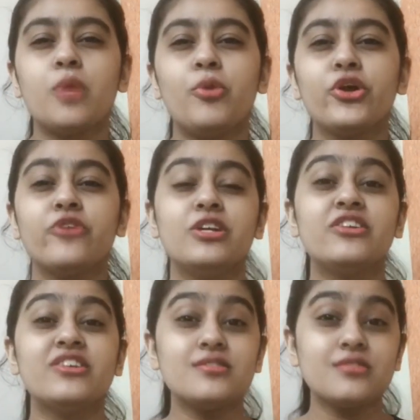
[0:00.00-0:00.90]

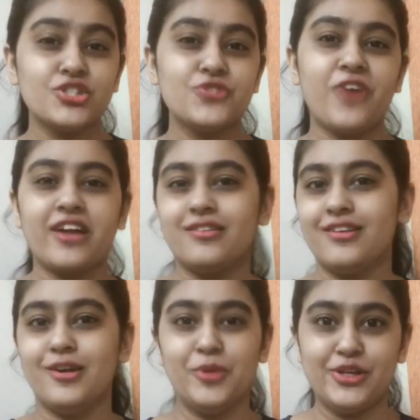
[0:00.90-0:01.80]
unavoidable research factor
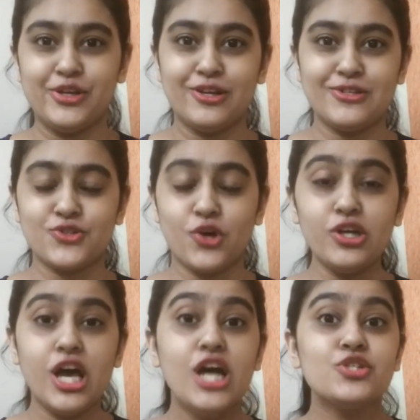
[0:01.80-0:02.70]
in a particular stock.